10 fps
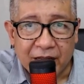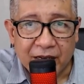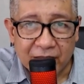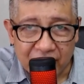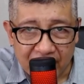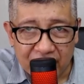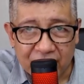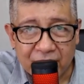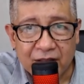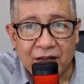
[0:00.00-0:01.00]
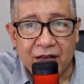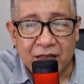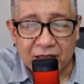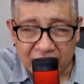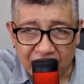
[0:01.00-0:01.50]
the death,
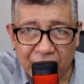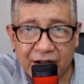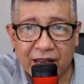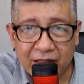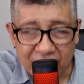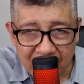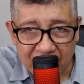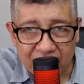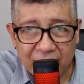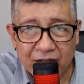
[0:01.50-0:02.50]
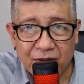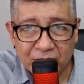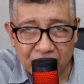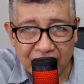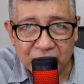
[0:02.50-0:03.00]
the suffering and death and
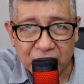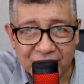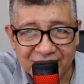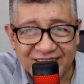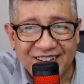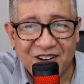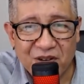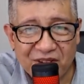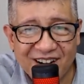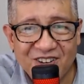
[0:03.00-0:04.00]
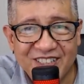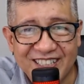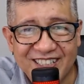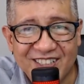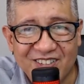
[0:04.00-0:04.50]
resurrection of our Lord
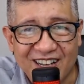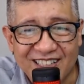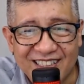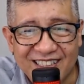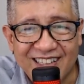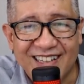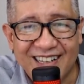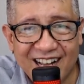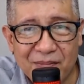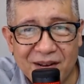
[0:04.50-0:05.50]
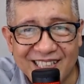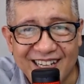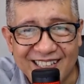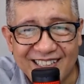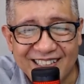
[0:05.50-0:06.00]
Jesus Christ. God bless
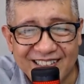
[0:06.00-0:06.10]
us.